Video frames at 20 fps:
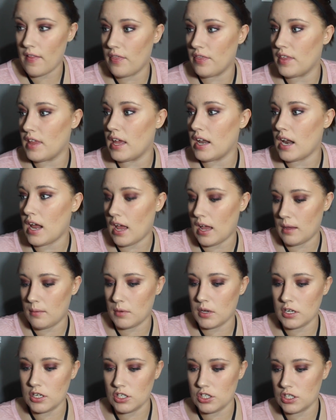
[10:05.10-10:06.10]
And then
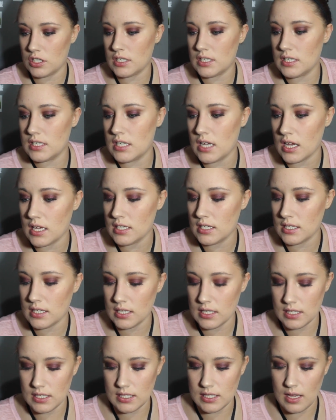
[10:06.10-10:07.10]
I'm going to just
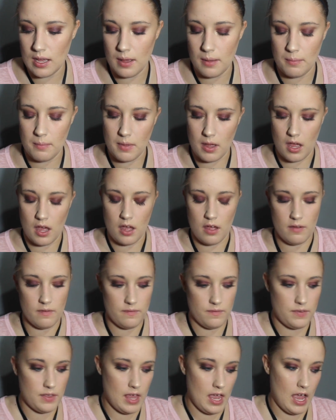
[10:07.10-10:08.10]
dust some
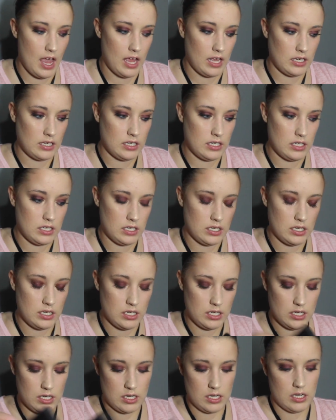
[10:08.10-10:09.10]
of that
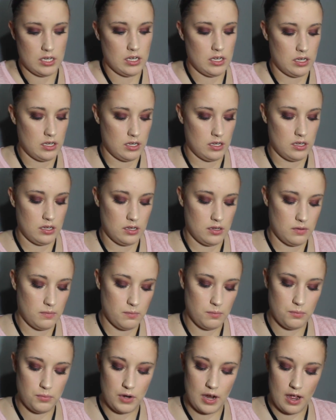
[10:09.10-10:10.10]

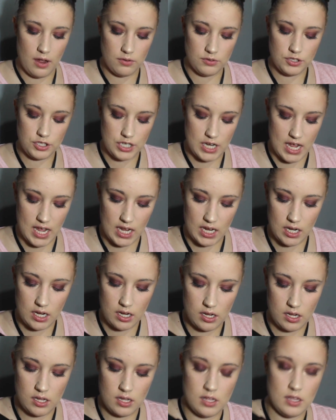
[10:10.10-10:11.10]
brown shade
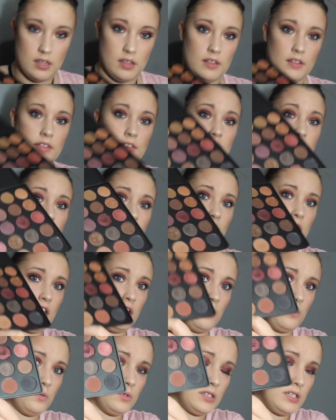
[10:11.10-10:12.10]
that I
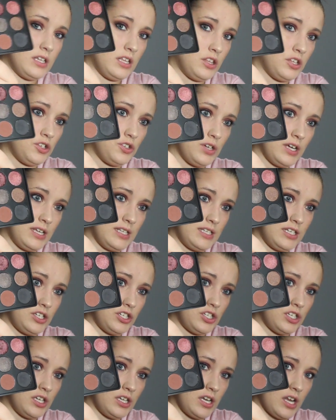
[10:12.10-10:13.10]
used in the
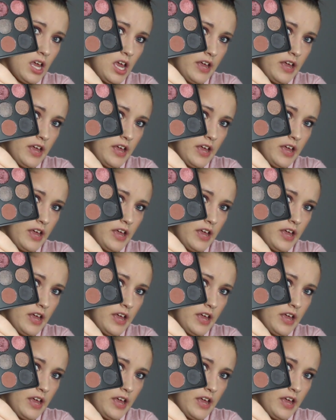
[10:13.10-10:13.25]
transition